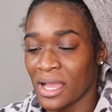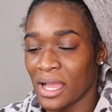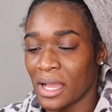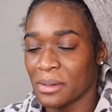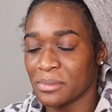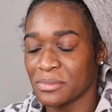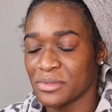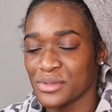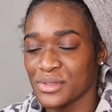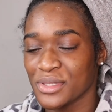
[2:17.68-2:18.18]

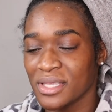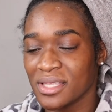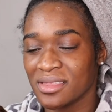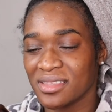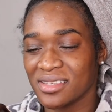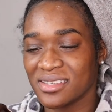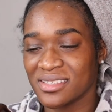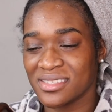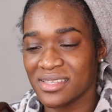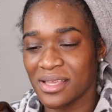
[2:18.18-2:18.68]
I'm using
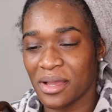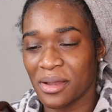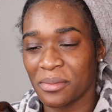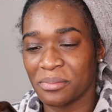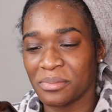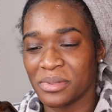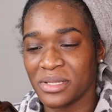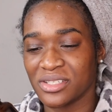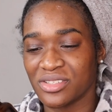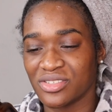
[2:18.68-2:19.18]
this
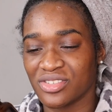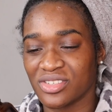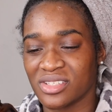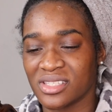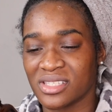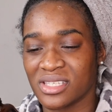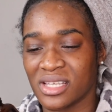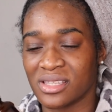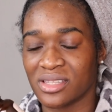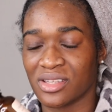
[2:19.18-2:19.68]
um,
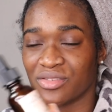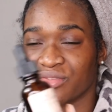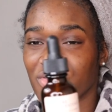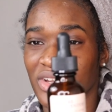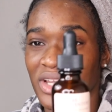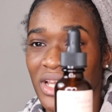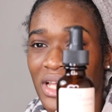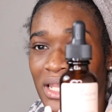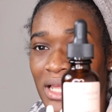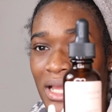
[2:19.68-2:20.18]
Transcendent
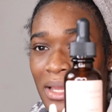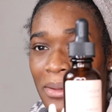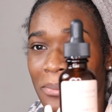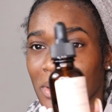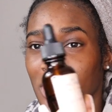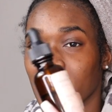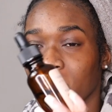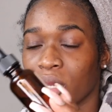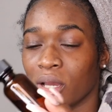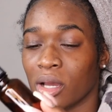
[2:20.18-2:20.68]

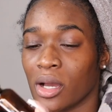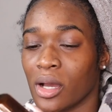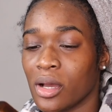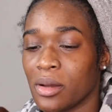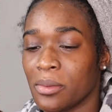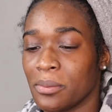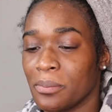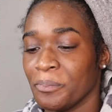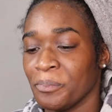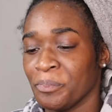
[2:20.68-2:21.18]
Realignment
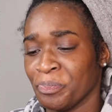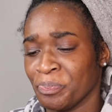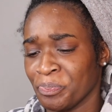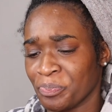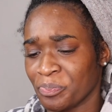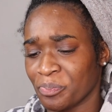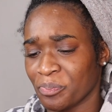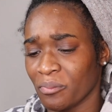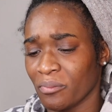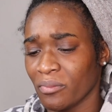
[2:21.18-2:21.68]
um,
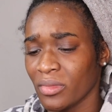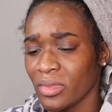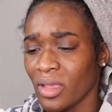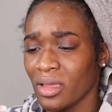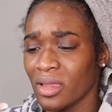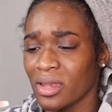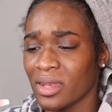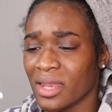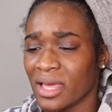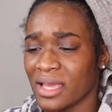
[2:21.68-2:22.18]

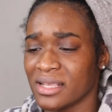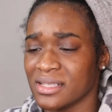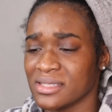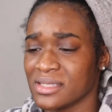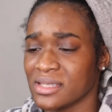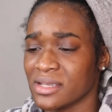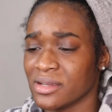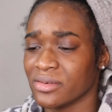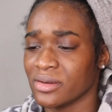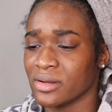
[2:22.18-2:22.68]
Night
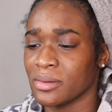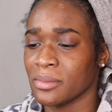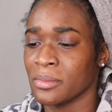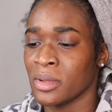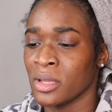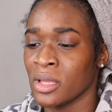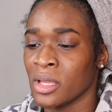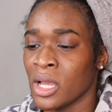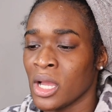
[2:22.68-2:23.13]
Serum.